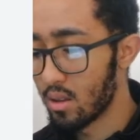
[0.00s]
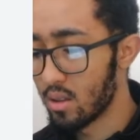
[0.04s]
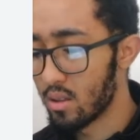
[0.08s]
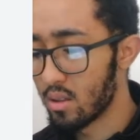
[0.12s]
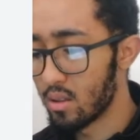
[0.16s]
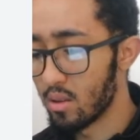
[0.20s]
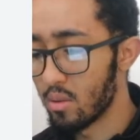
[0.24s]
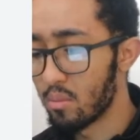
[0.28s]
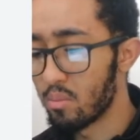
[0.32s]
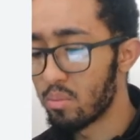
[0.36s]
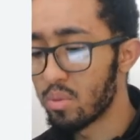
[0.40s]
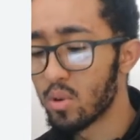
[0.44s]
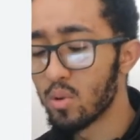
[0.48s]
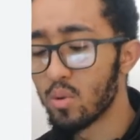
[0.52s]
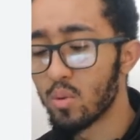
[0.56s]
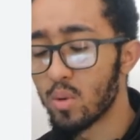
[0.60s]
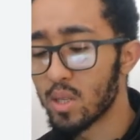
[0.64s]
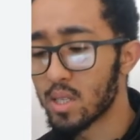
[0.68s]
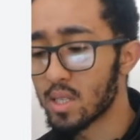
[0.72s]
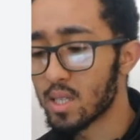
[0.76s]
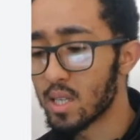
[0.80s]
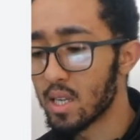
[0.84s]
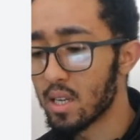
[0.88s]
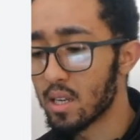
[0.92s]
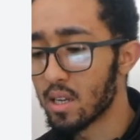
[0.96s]
the blue
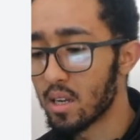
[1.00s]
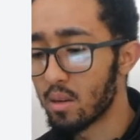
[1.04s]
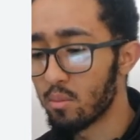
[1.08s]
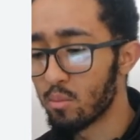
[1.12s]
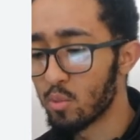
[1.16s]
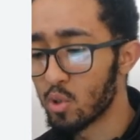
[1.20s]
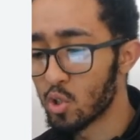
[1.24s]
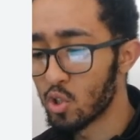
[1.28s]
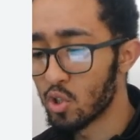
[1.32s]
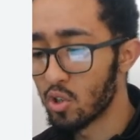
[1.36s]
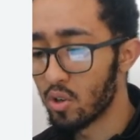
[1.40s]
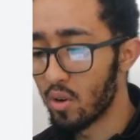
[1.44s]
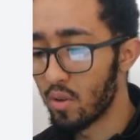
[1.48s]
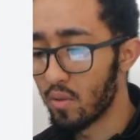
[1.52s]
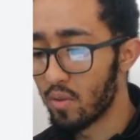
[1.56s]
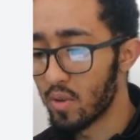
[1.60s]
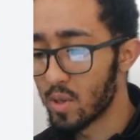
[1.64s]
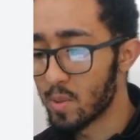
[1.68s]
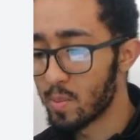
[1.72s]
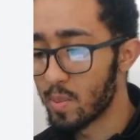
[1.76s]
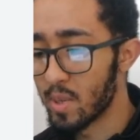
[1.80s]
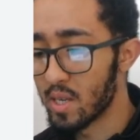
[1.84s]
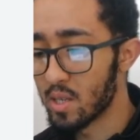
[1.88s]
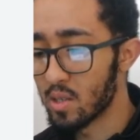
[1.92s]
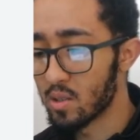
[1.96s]
one's taking up majority of the
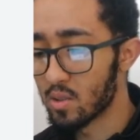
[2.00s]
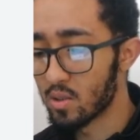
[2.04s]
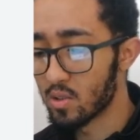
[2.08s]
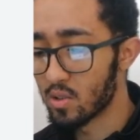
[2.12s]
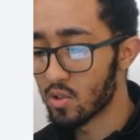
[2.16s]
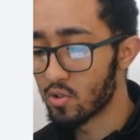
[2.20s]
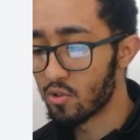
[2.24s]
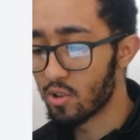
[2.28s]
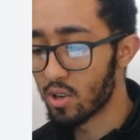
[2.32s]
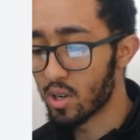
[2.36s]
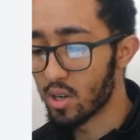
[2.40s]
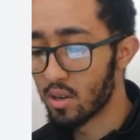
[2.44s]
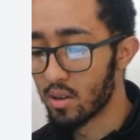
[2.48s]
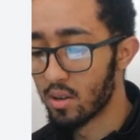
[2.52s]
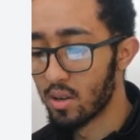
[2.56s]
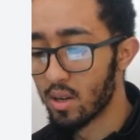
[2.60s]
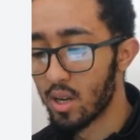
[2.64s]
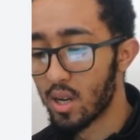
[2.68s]
space on the screen.